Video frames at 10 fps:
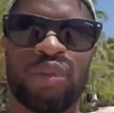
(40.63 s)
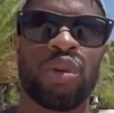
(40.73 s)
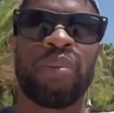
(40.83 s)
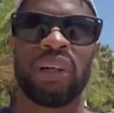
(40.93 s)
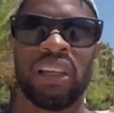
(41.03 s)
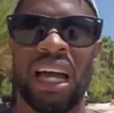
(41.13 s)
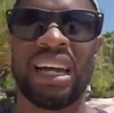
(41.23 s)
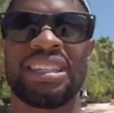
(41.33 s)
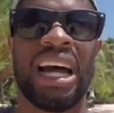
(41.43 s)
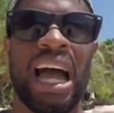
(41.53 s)
We put a lot
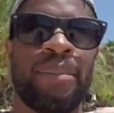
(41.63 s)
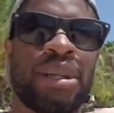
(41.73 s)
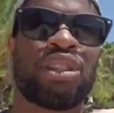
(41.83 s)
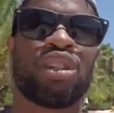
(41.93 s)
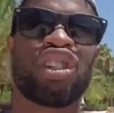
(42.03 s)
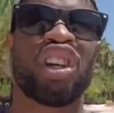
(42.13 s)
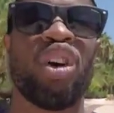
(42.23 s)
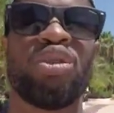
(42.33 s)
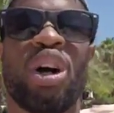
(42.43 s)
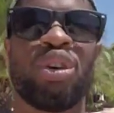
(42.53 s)
of time into show
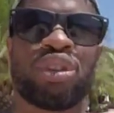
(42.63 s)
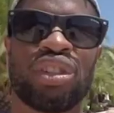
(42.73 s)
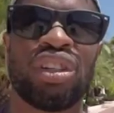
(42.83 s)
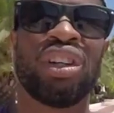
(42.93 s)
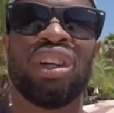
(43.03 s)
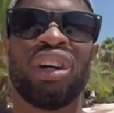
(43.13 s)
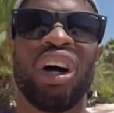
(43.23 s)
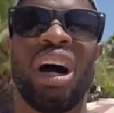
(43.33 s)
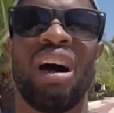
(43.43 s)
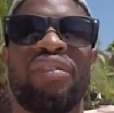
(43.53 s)
notes
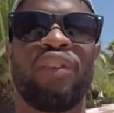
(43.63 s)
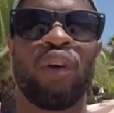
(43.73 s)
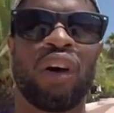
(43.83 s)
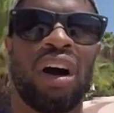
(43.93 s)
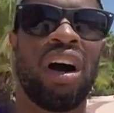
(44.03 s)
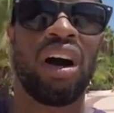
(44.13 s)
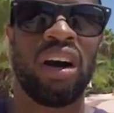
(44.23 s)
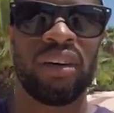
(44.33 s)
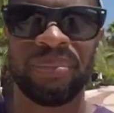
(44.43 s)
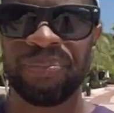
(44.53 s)
for our